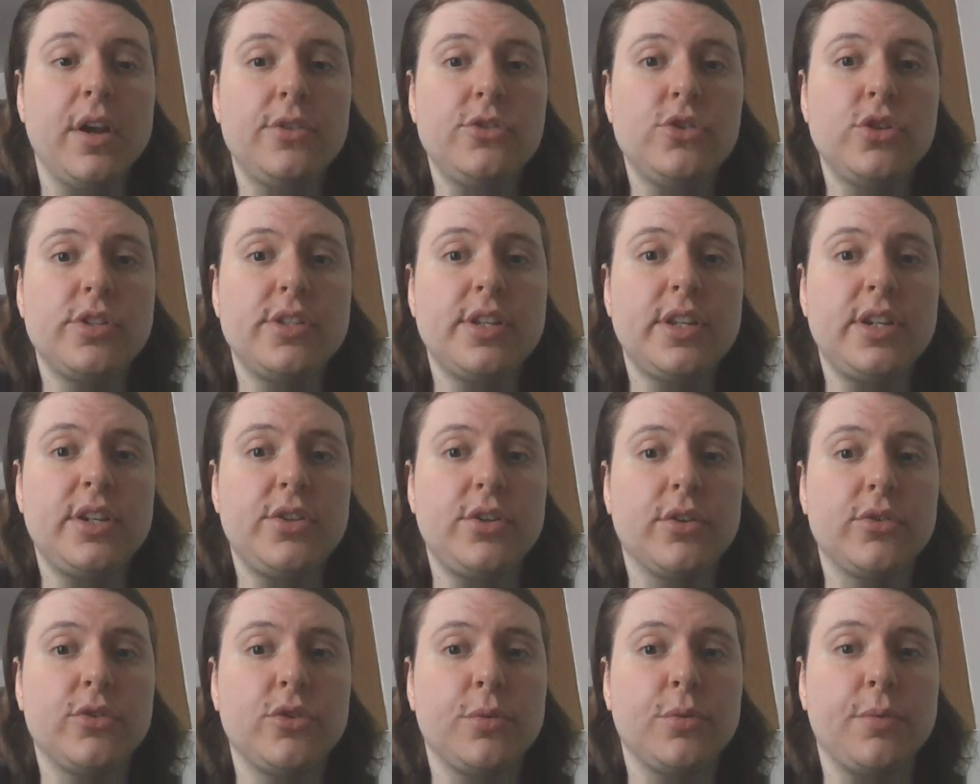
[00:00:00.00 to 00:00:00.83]
Just then, a
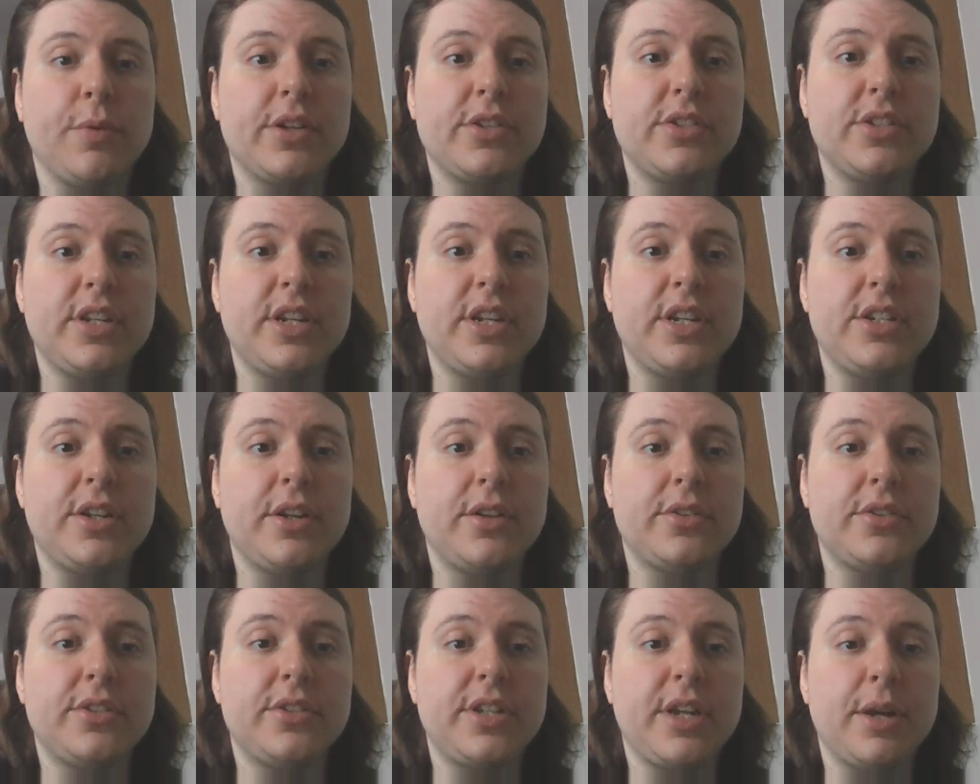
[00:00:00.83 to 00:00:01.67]
doctor walks in and
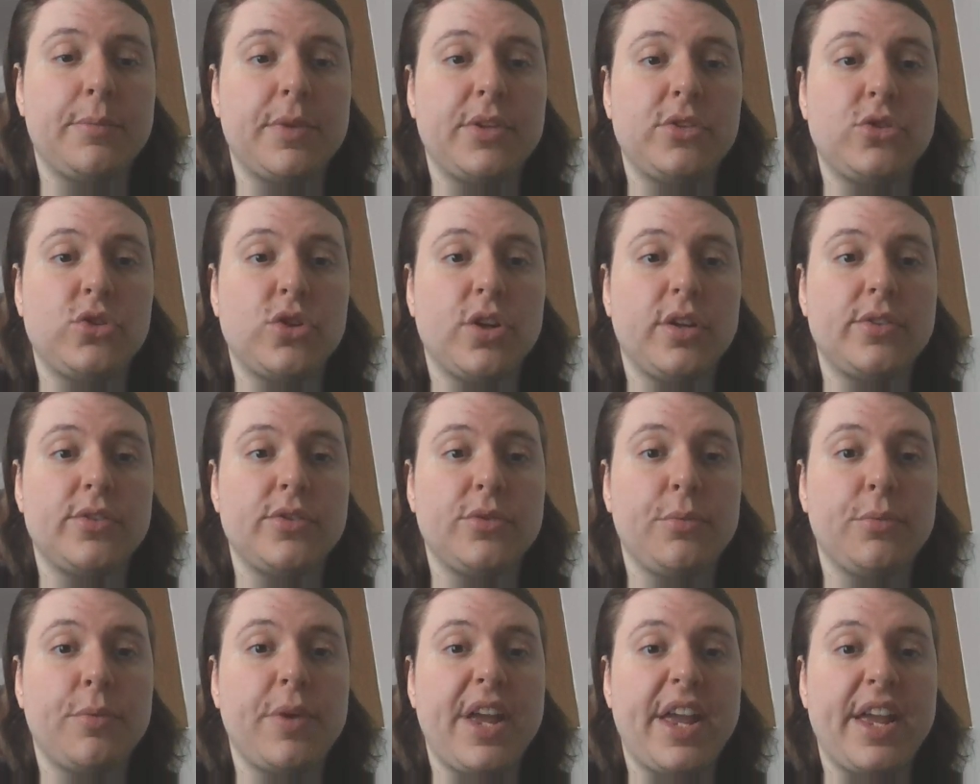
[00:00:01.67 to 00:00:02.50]
tells Sam that John is
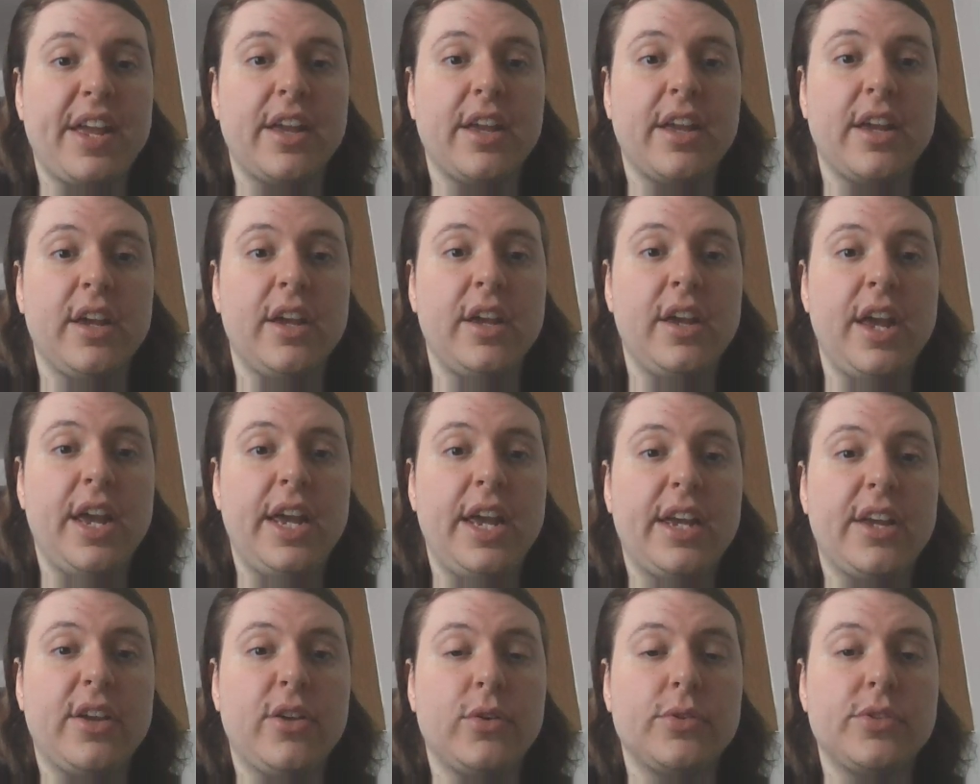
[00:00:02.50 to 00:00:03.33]
awake
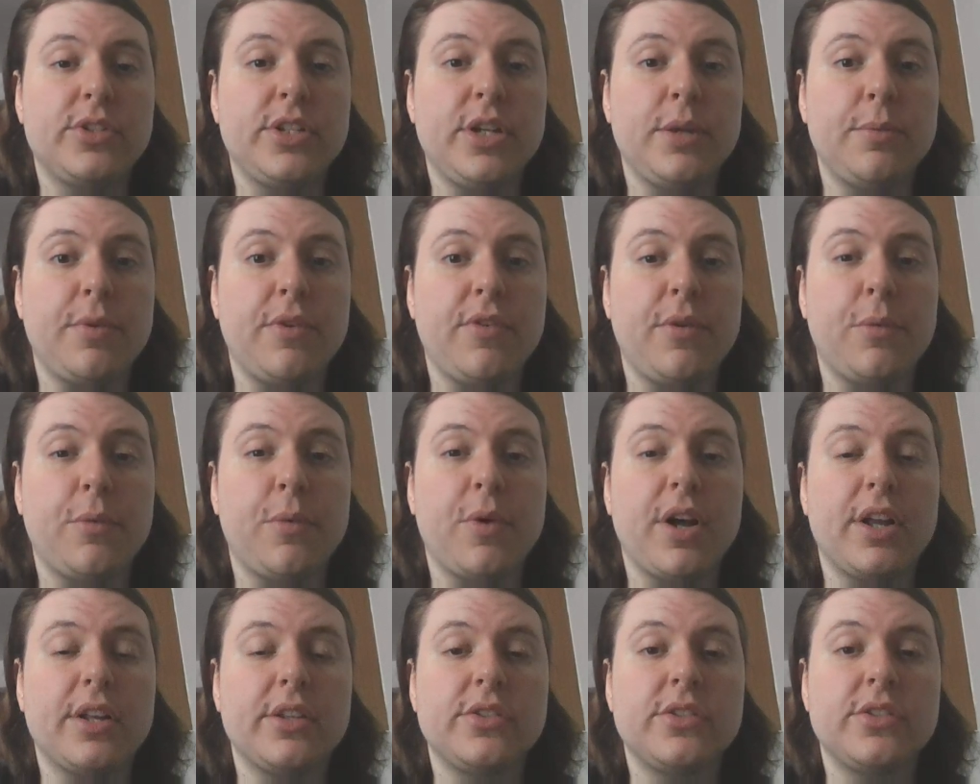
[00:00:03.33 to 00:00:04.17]
and can go see him if he
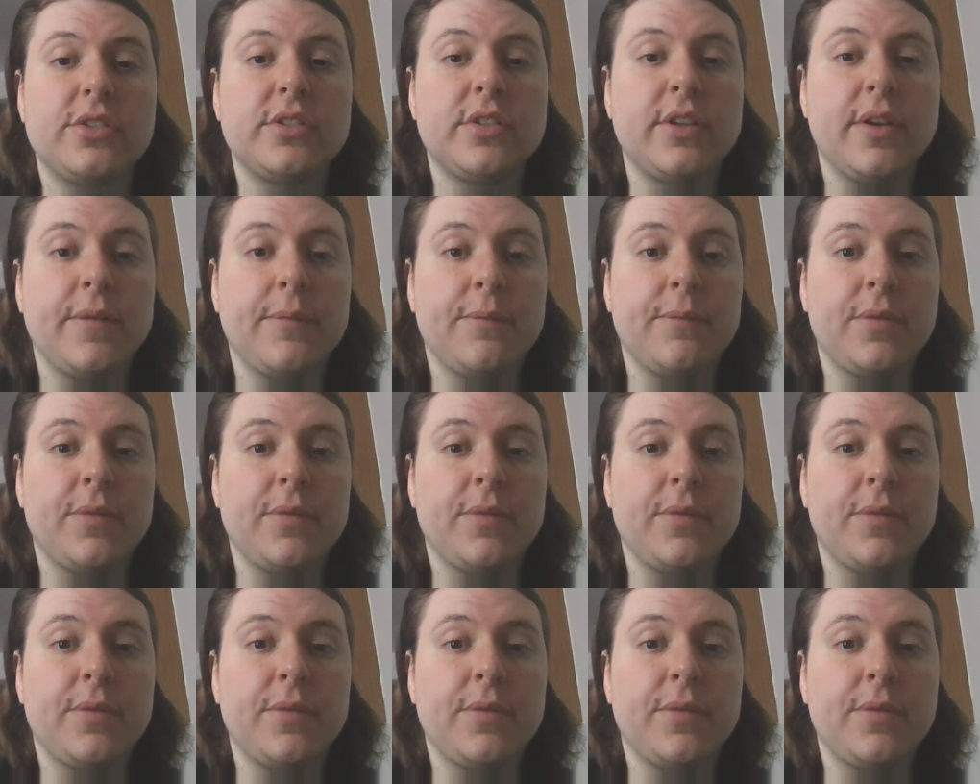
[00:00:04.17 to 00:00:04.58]
wants.